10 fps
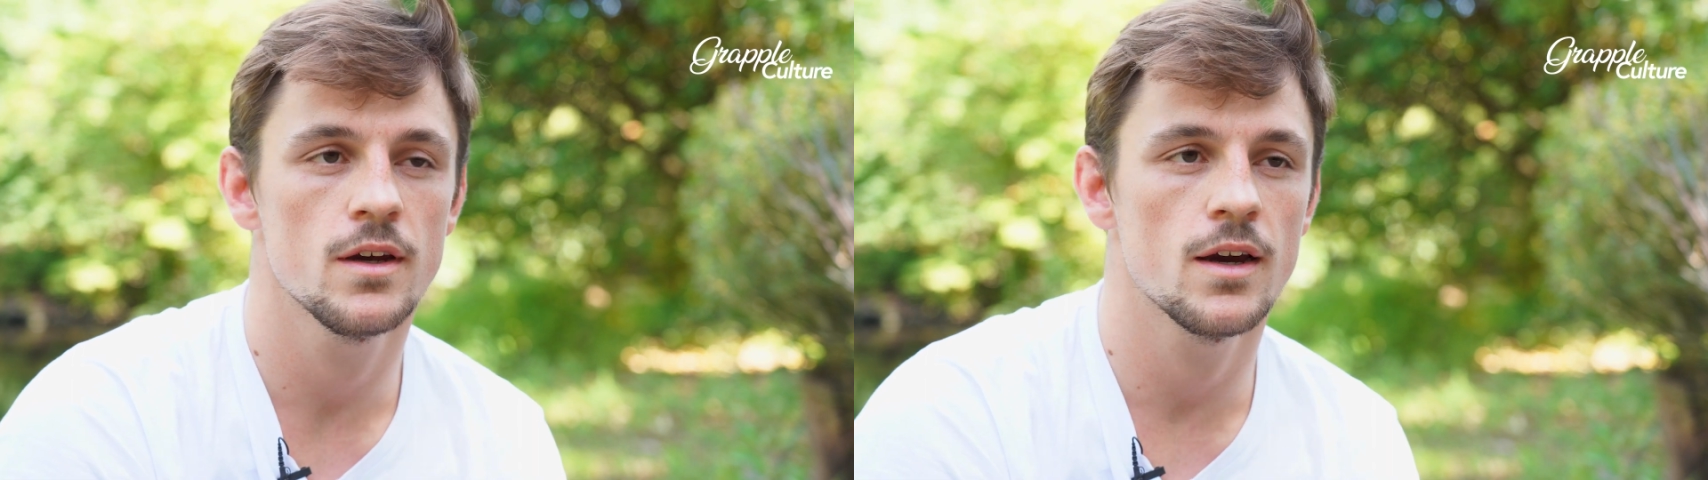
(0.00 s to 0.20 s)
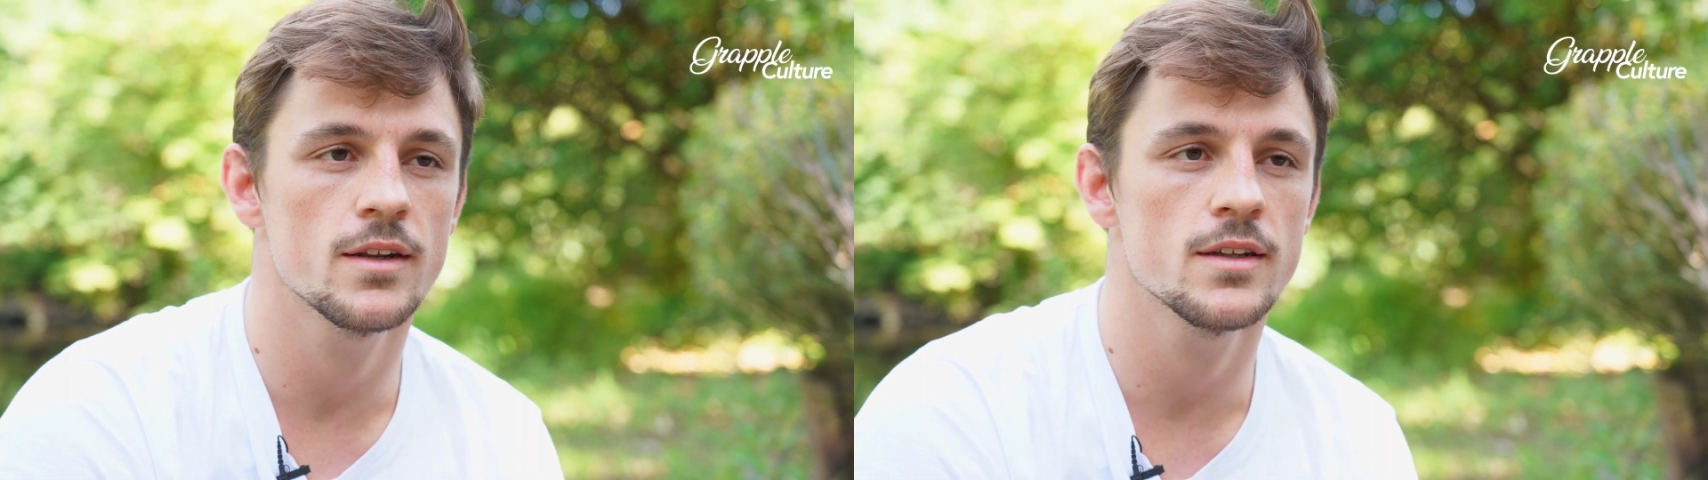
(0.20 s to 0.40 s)

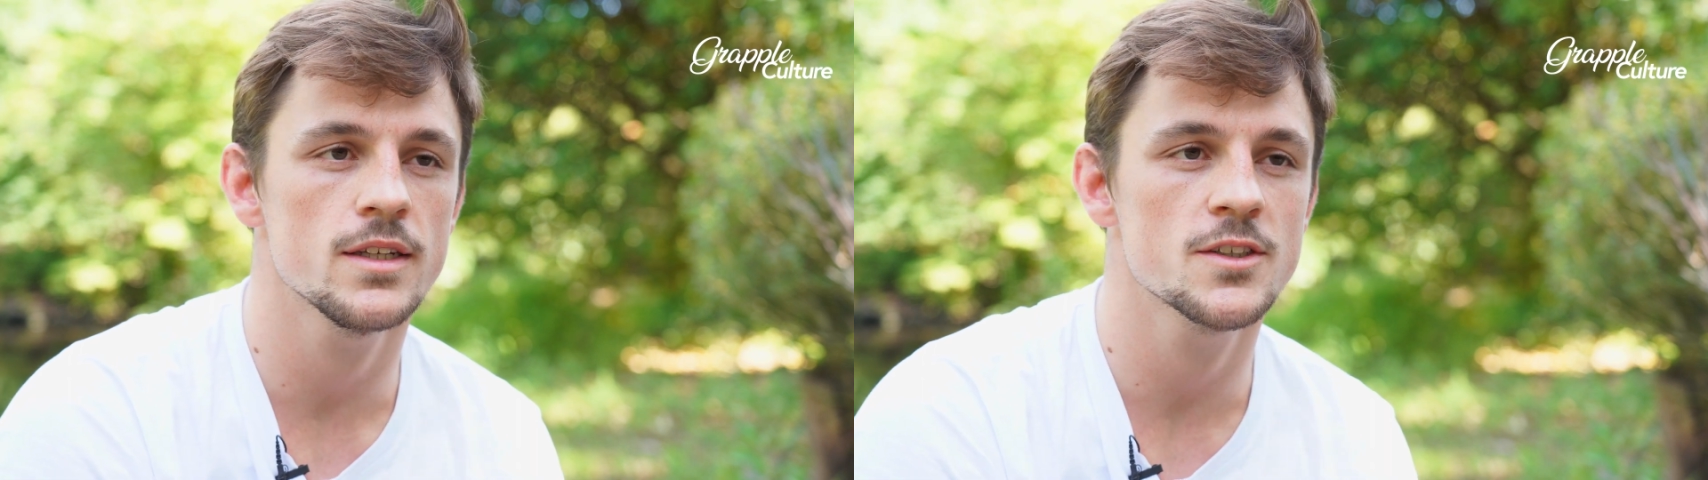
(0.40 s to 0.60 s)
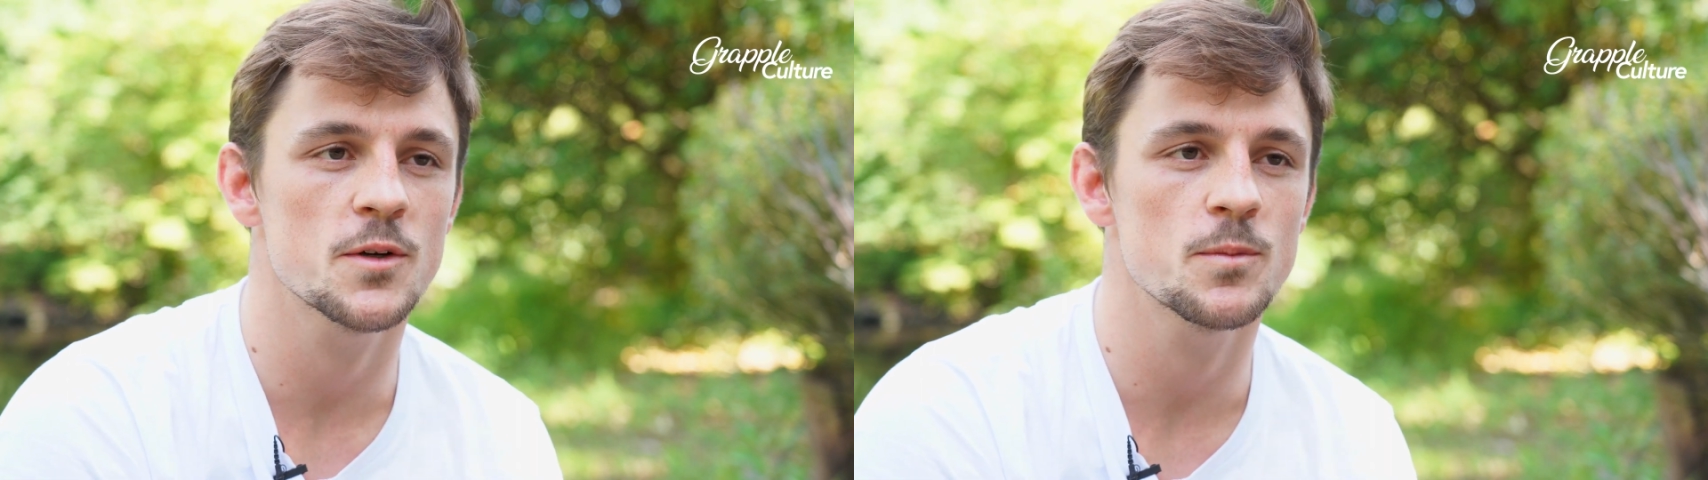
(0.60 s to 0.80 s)
and they
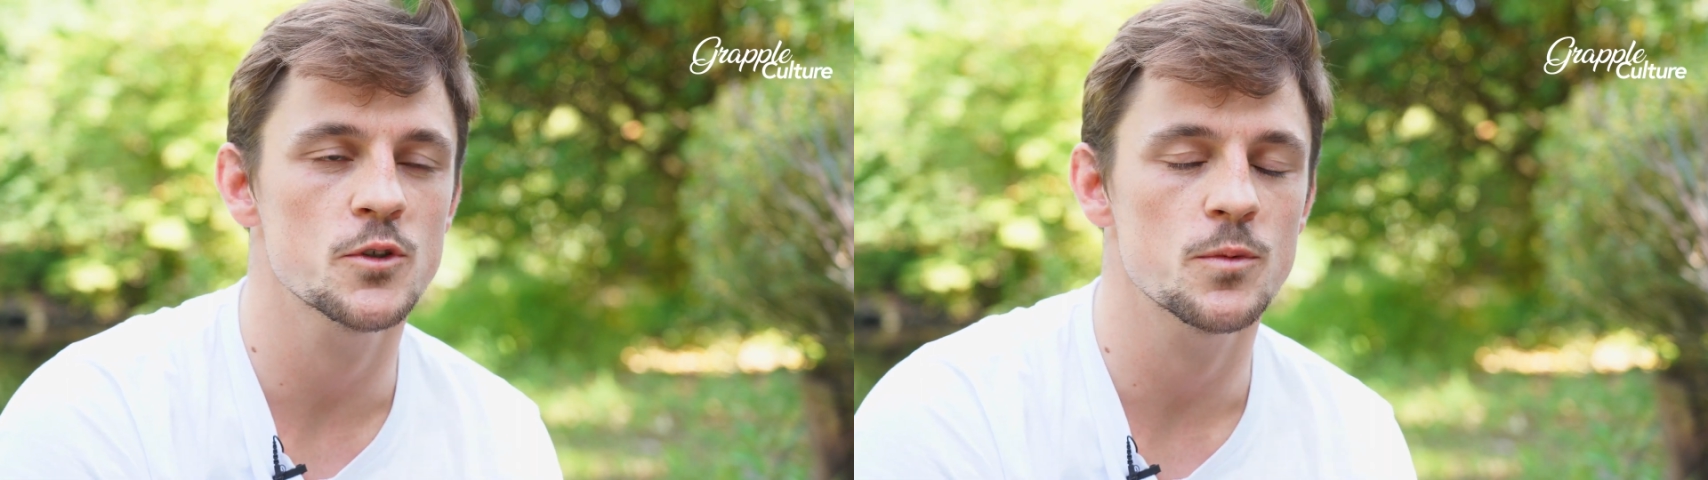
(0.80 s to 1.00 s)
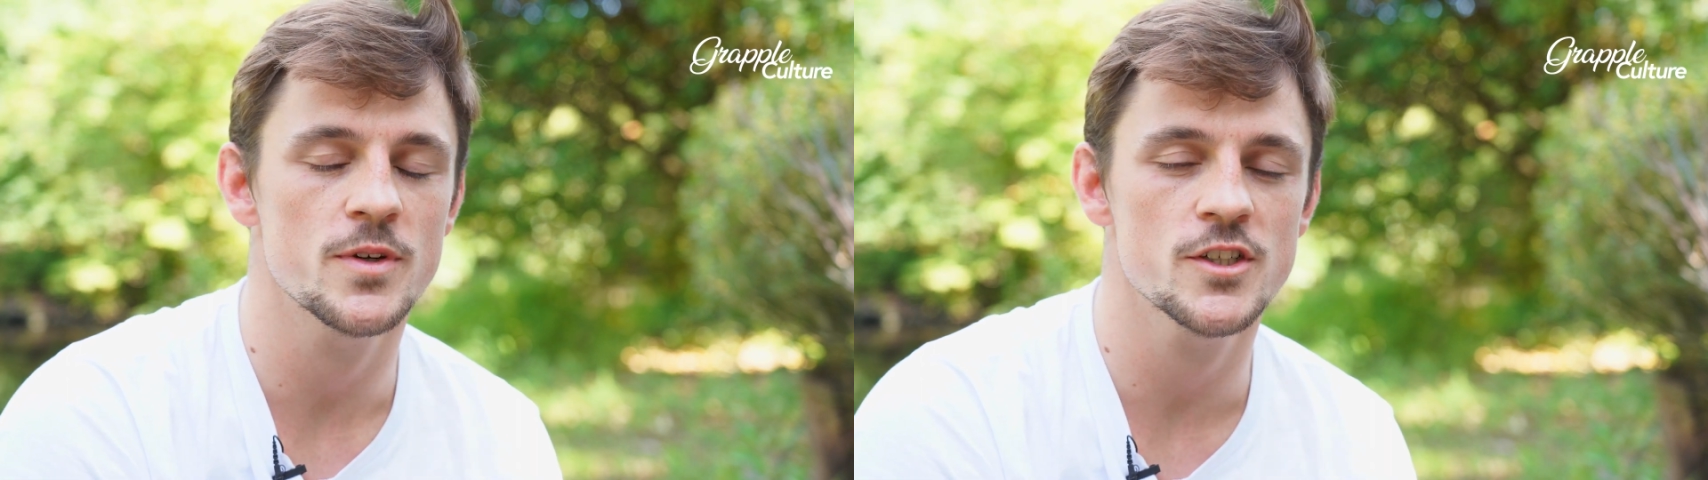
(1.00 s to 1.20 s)
did some
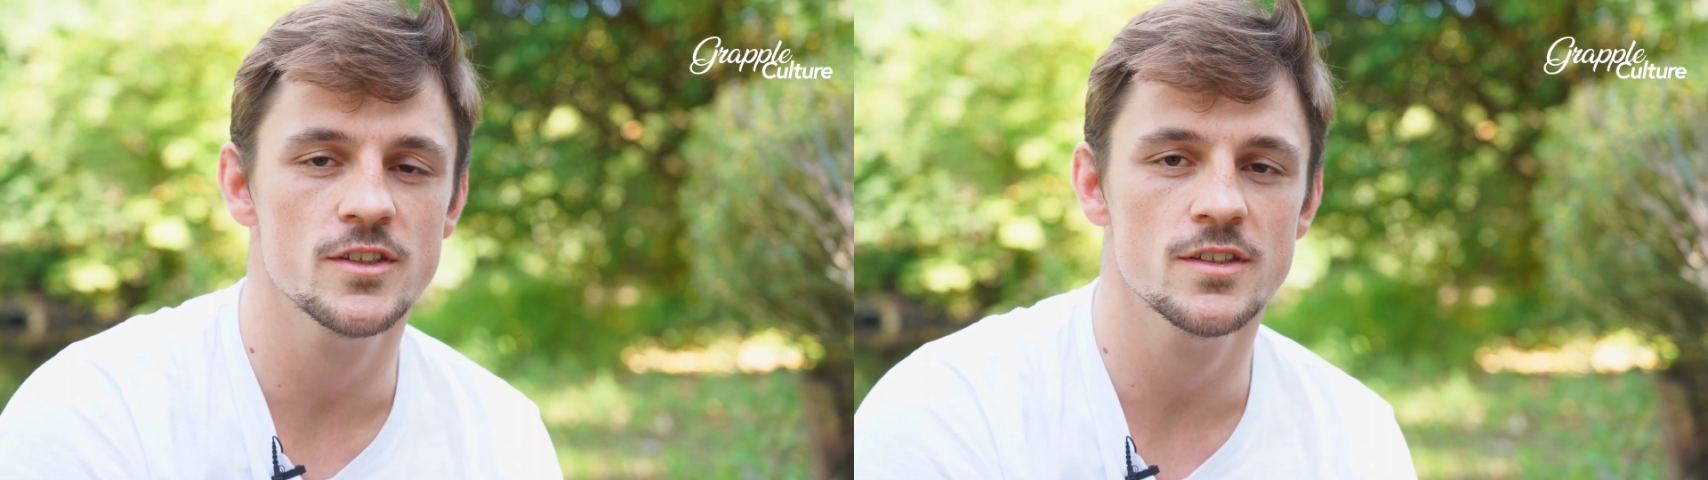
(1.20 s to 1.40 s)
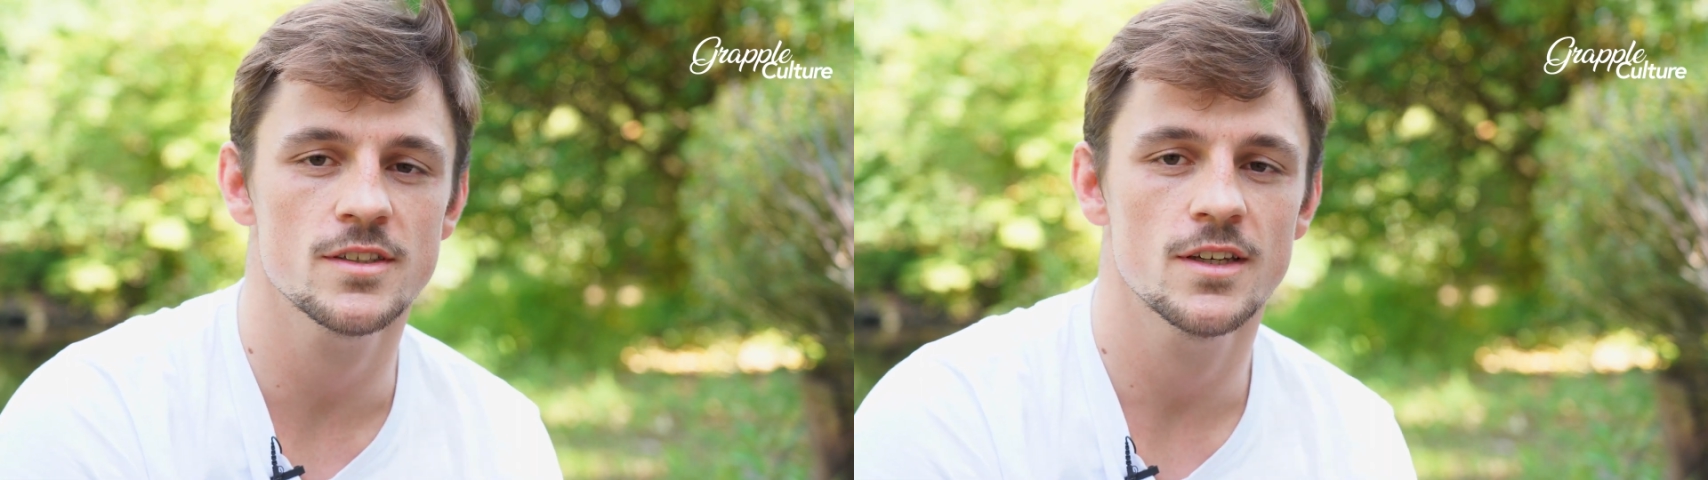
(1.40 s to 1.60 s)

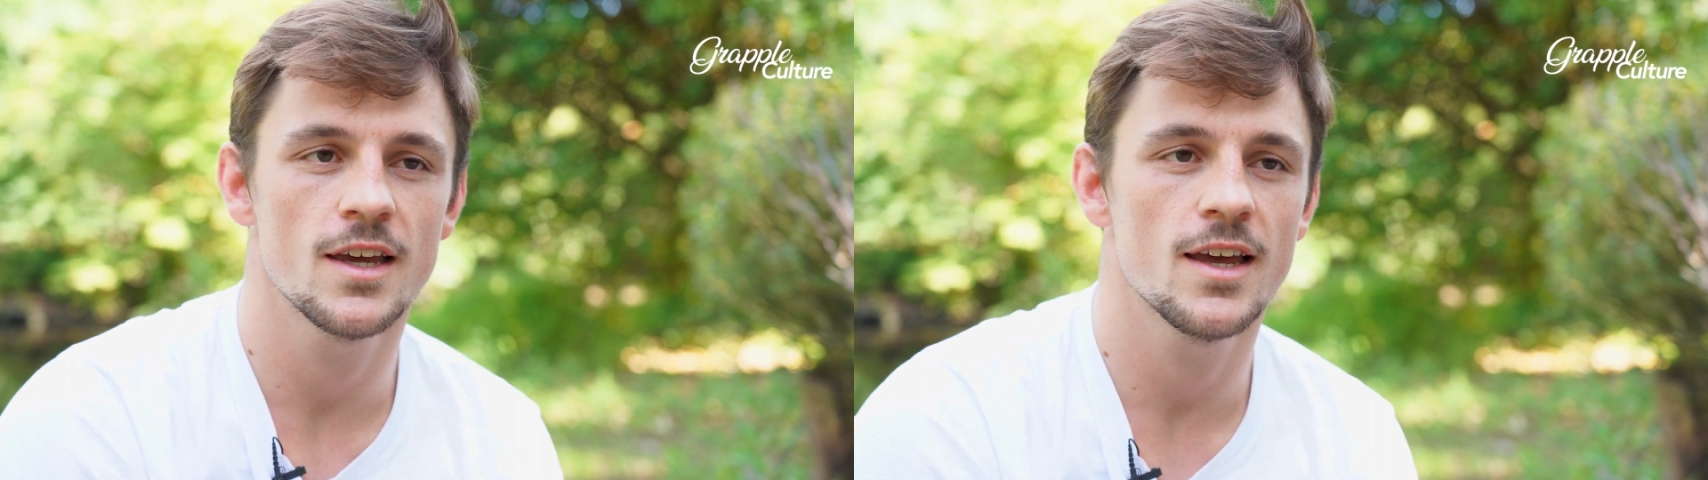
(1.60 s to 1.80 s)
submissions.